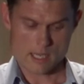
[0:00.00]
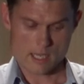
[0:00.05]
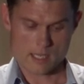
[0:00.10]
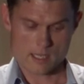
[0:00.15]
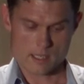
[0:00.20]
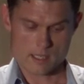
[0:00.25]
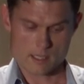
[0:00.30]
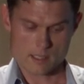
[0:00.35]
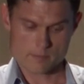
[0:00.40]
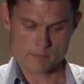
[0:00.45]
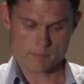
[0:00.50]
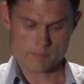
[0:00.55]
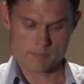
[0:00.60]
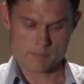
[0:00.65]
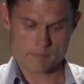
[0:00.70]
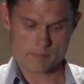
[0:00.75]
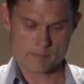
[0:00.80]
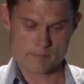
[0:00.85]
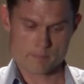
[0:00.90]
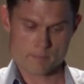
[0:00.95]
And uh,
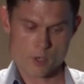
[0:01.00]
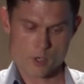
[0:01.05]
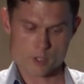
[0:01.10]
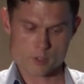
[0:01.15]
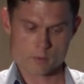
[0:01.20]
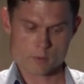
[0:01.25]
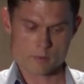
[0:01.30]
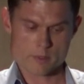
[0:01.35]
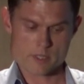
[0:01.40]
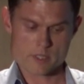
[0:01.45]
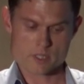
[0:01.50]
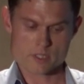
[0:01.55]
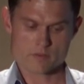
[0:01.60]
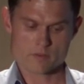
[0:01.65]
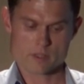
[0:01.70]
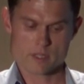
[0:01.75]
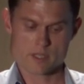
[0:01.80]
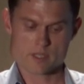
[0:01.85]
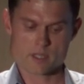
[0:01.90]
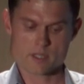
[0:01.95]
Possible reasons
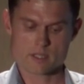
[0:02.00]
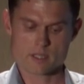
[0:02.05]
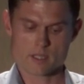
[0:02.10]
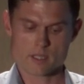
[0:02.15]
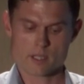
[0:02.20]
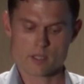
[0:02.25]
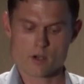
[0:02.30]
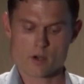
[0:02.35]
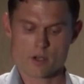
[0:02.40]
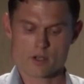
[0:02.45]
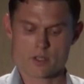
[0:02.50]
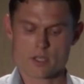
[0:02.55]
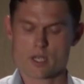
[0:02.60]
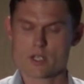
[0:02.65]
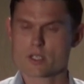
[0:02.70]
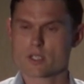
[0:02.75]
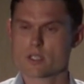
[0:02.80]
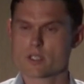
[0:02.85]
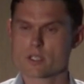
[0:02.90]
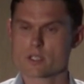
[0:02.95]
for this is that the
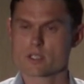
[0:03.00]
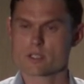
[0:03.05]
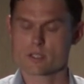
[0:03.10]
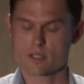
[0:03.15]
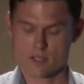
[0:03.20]
non-associations,